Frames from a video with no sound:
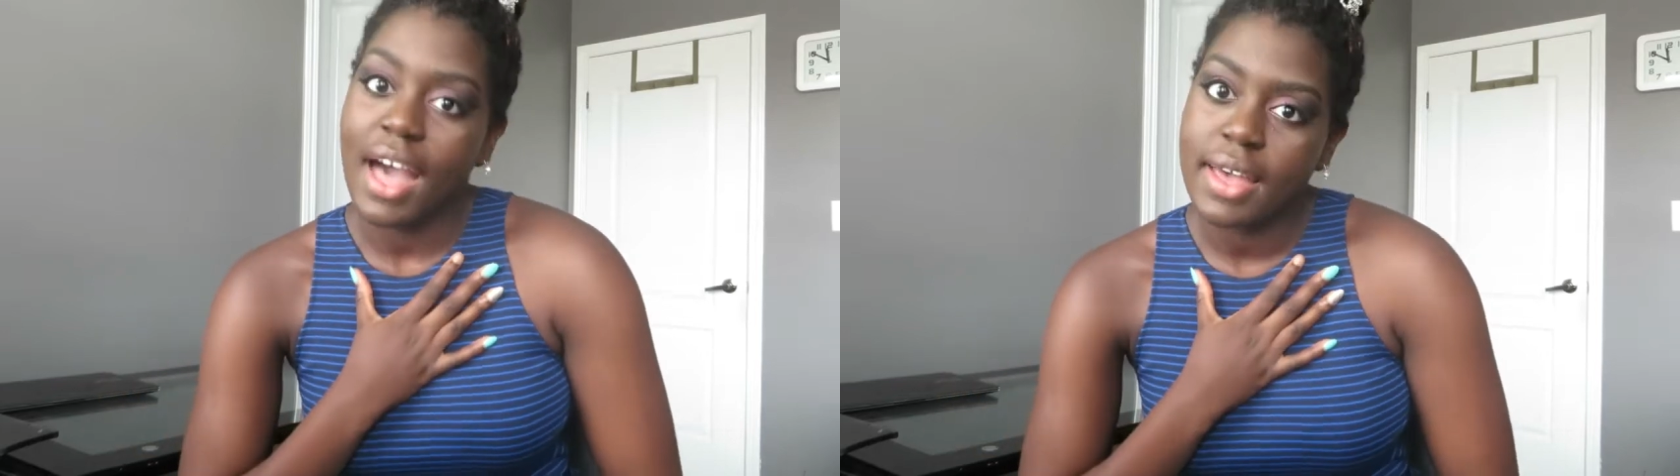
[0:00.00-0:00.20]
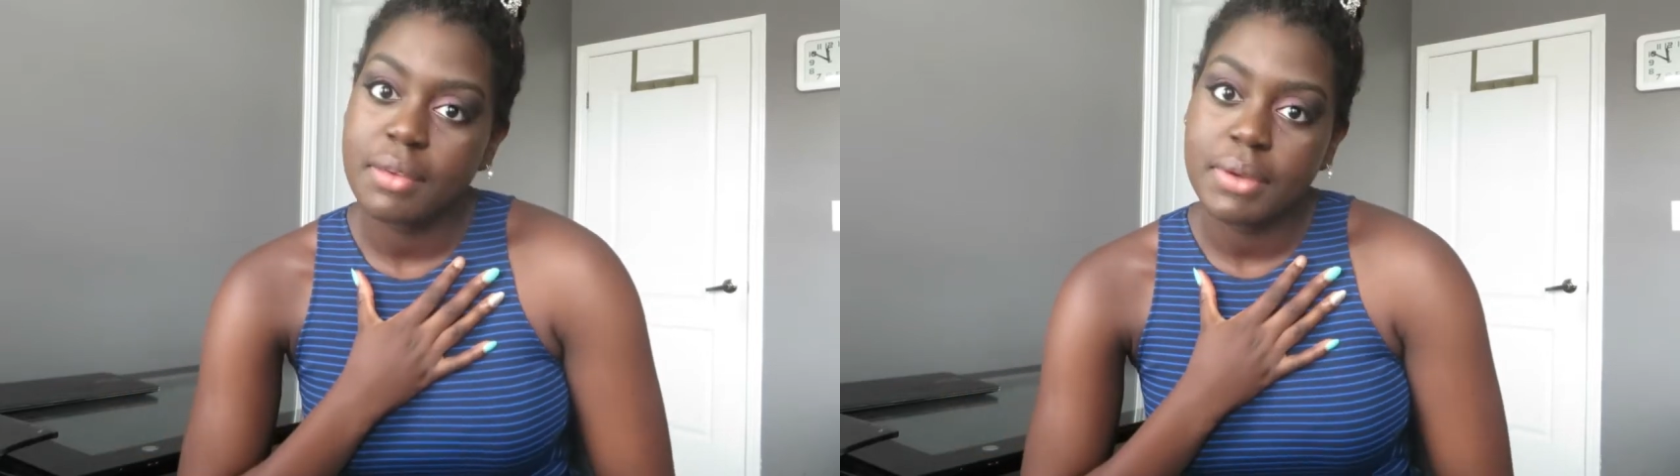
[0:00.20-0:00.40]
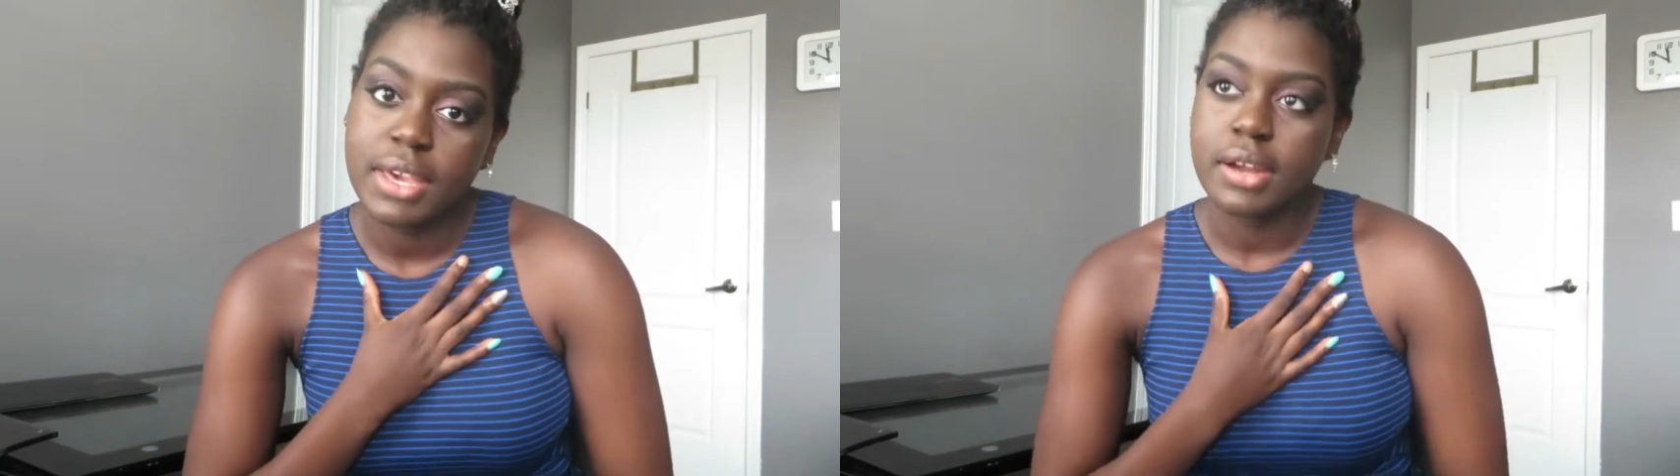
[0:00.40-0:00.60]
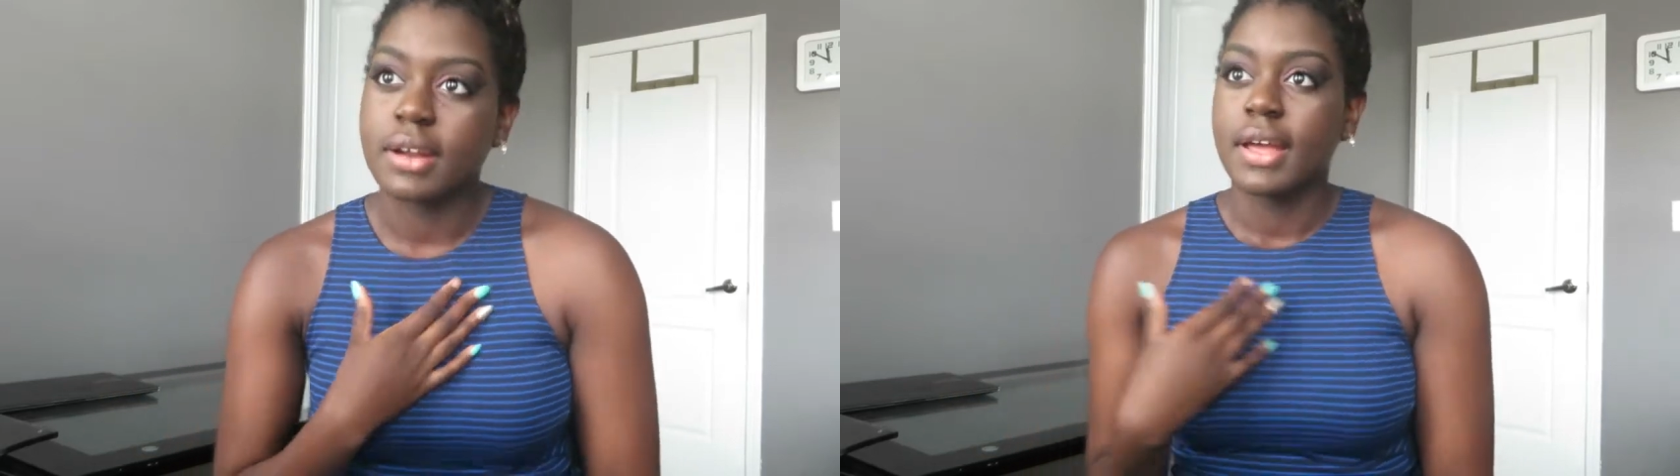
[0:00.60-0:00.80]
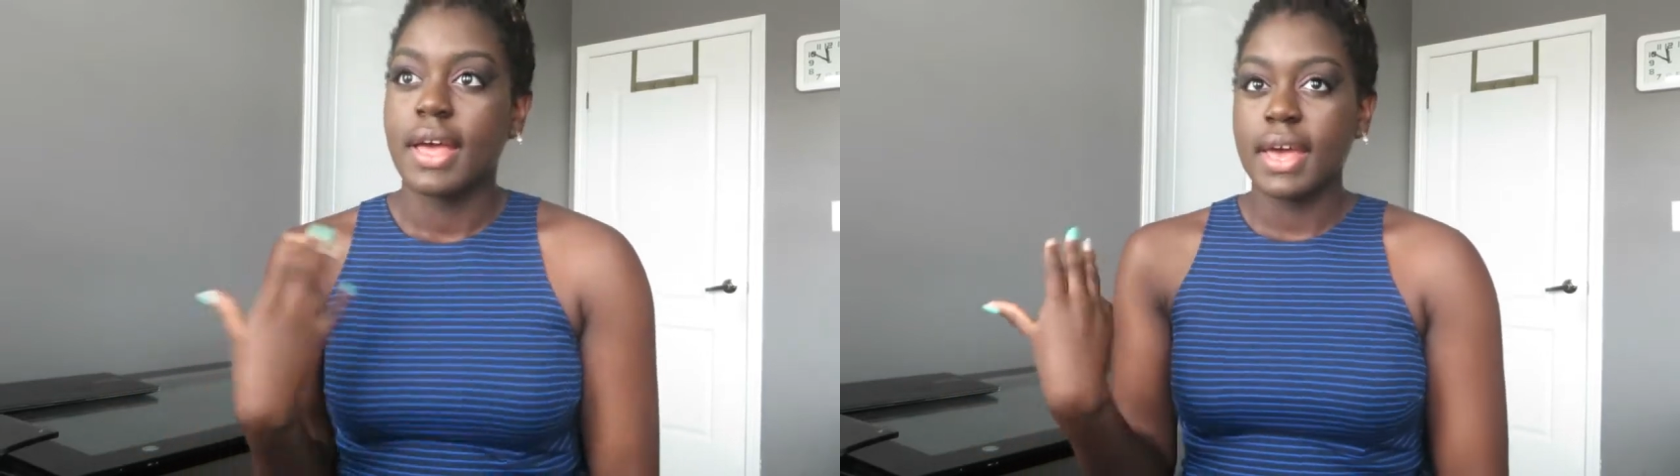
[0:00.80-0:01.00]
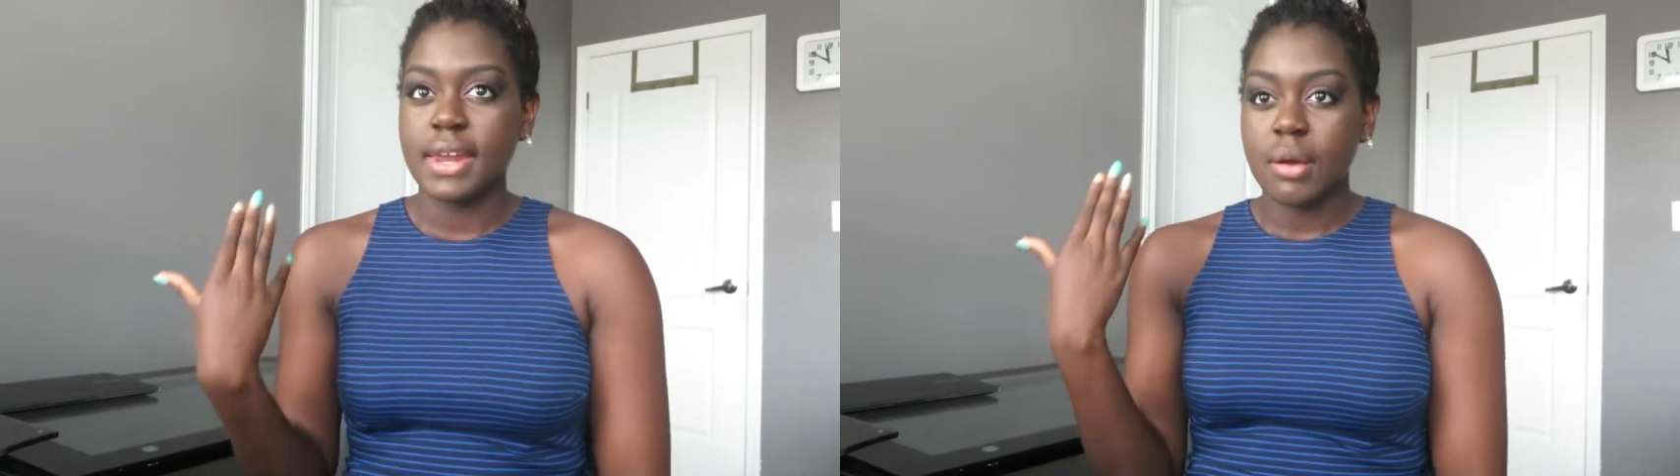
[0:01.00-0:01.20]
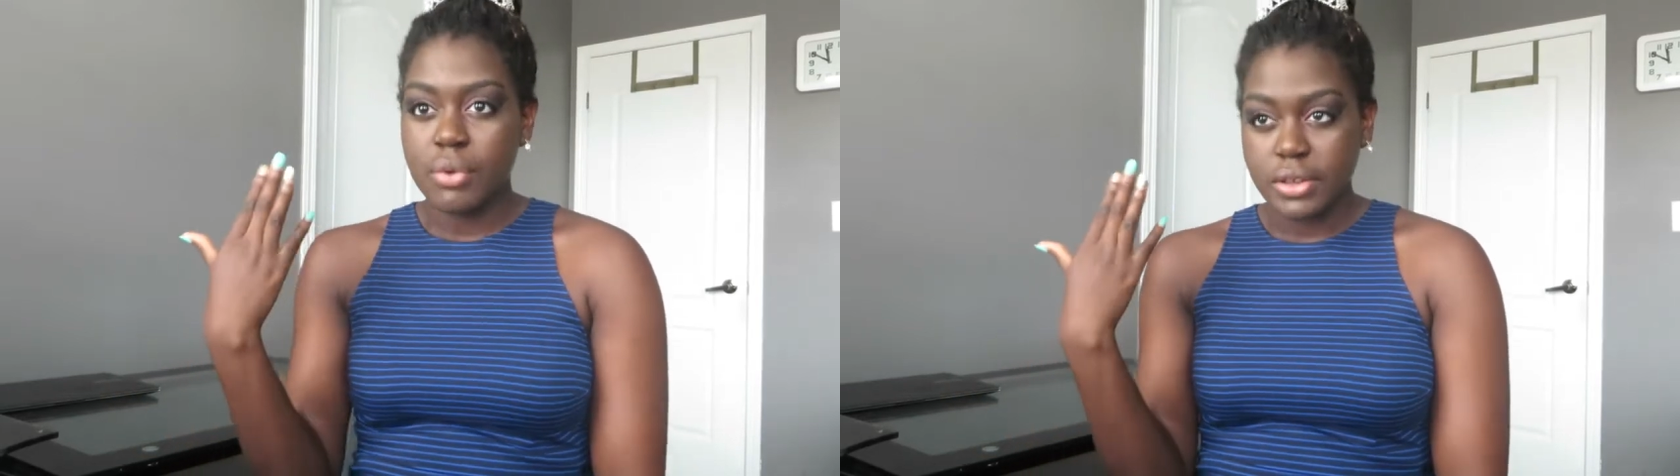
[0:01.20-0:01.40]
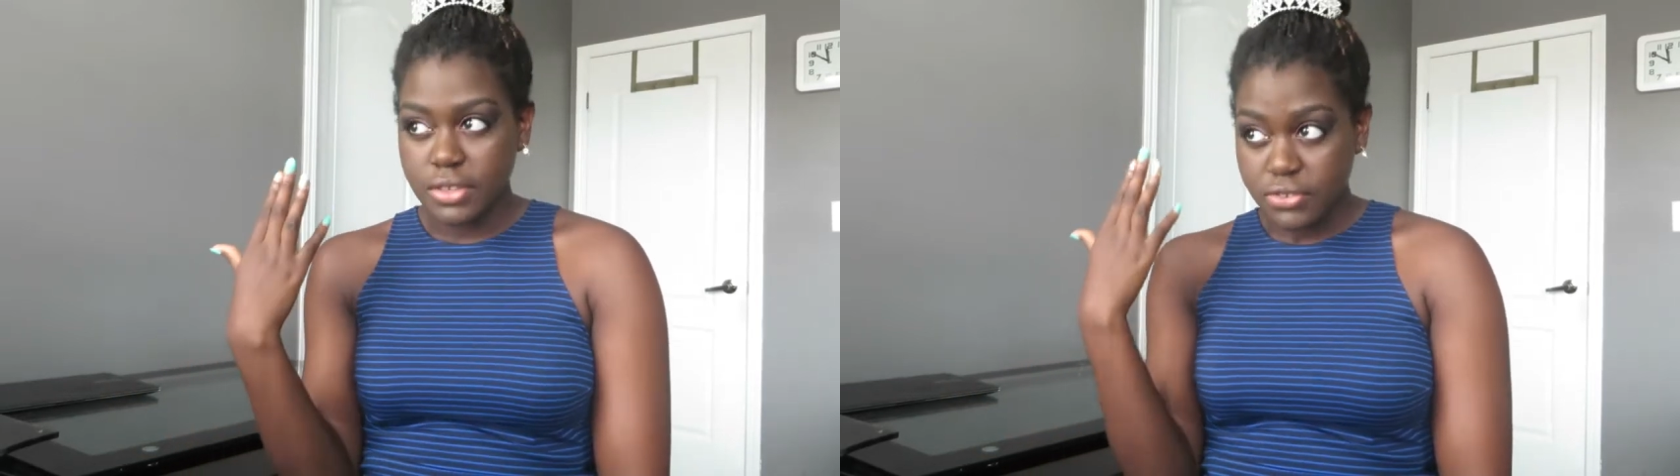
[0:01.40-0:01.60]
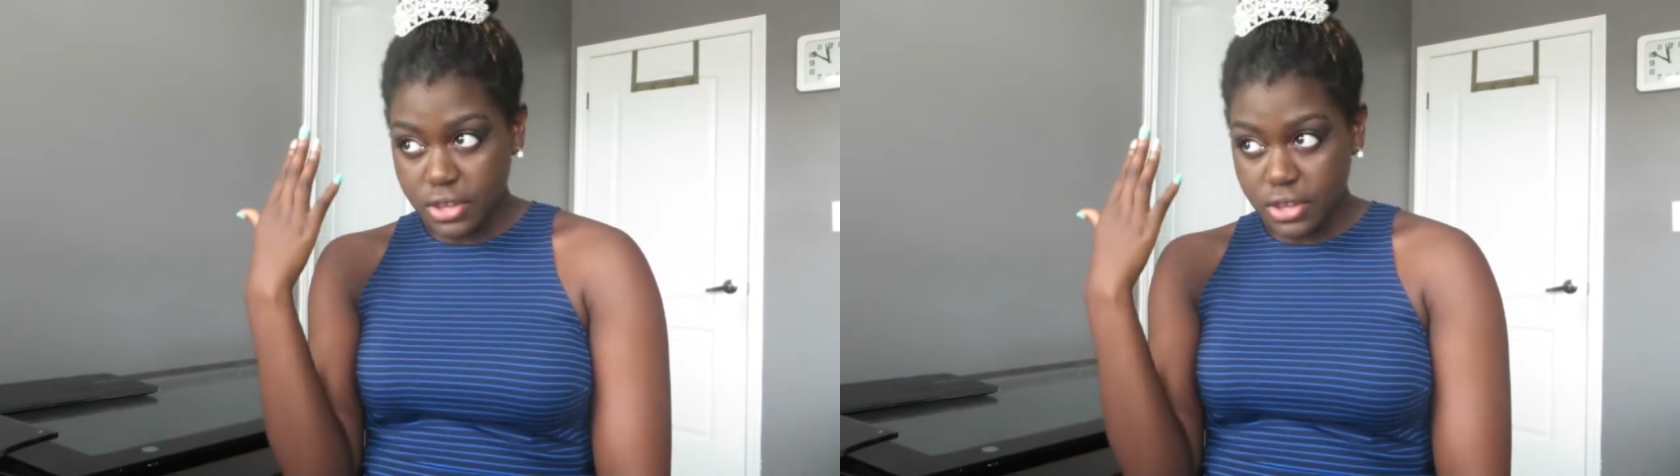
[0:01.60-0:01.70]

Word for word: I am here. And I'm wearing this